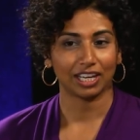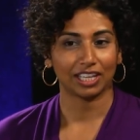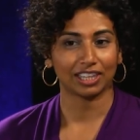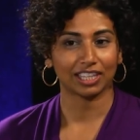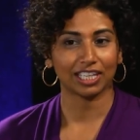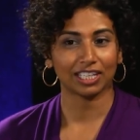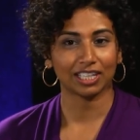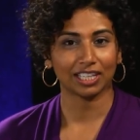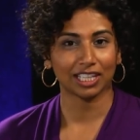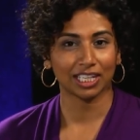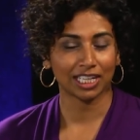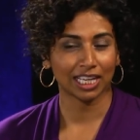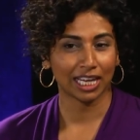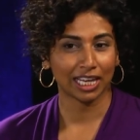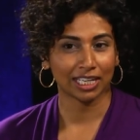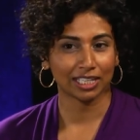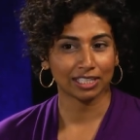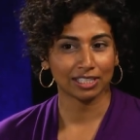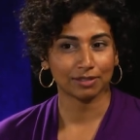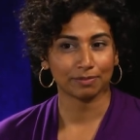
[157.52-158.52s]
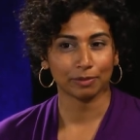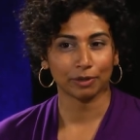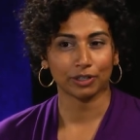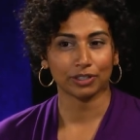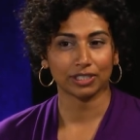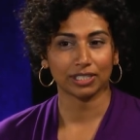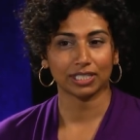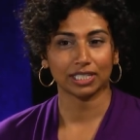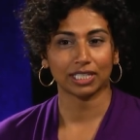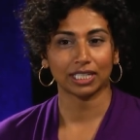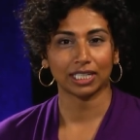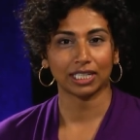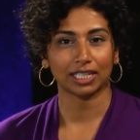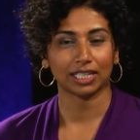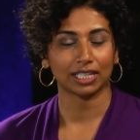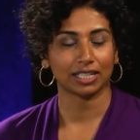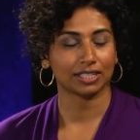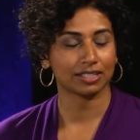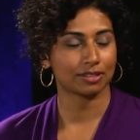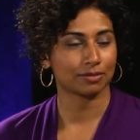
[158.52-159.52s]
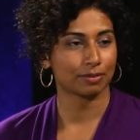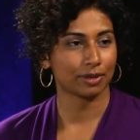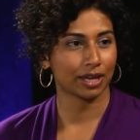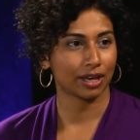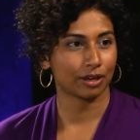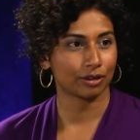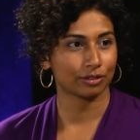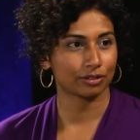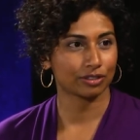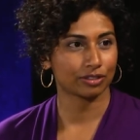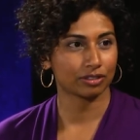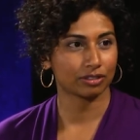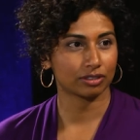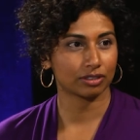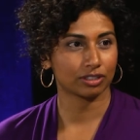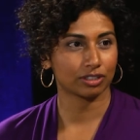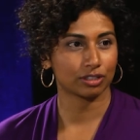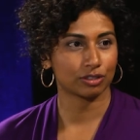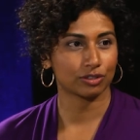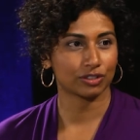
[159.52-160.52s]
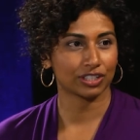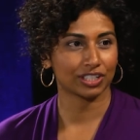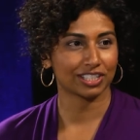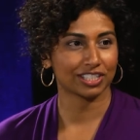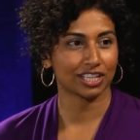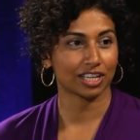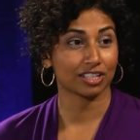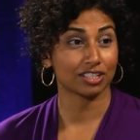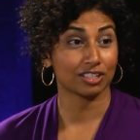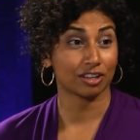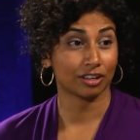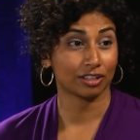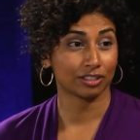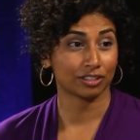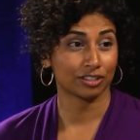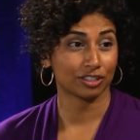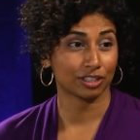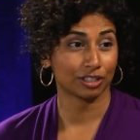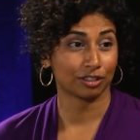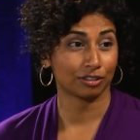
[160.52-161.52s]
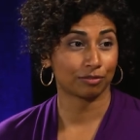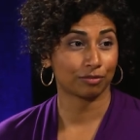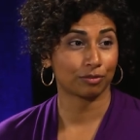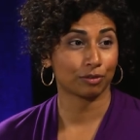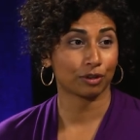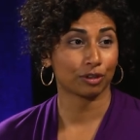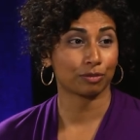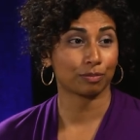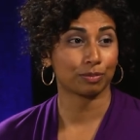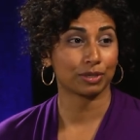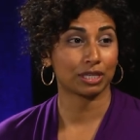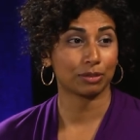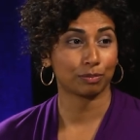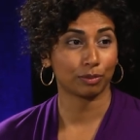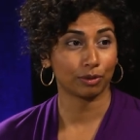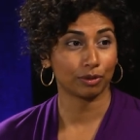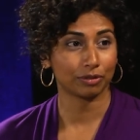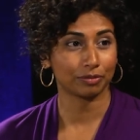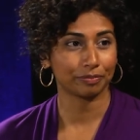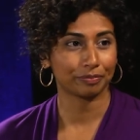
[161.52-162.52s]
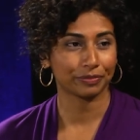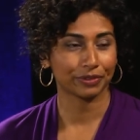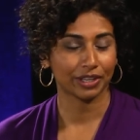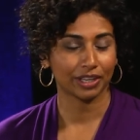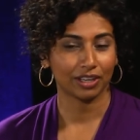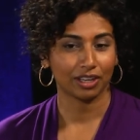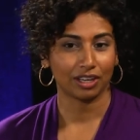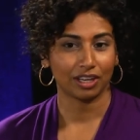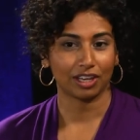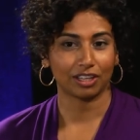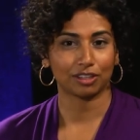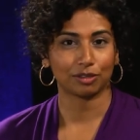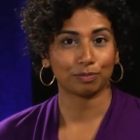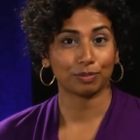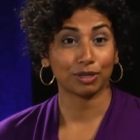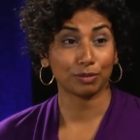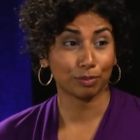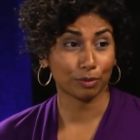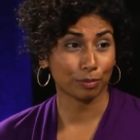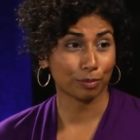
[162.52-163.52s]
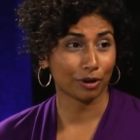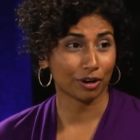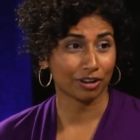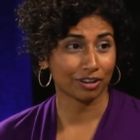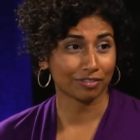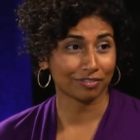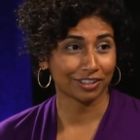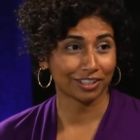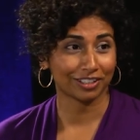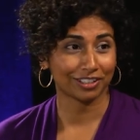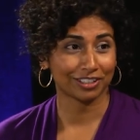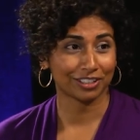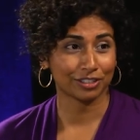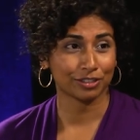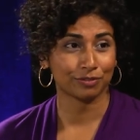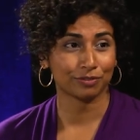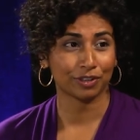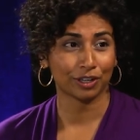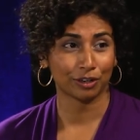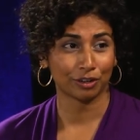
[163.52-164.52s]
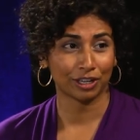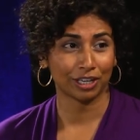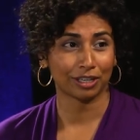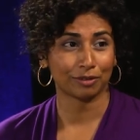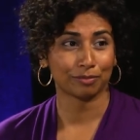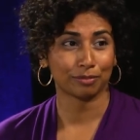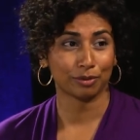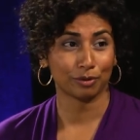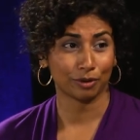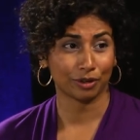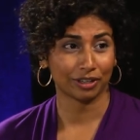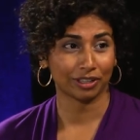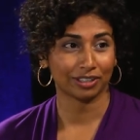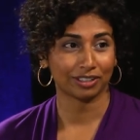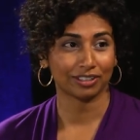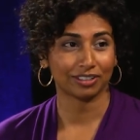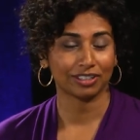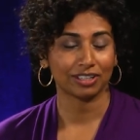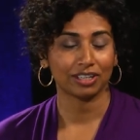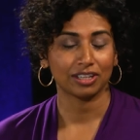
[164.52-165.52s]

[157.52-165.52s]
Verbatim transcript: At the end of the day, a smart city is about using technology for the people. And the people part of it is very important.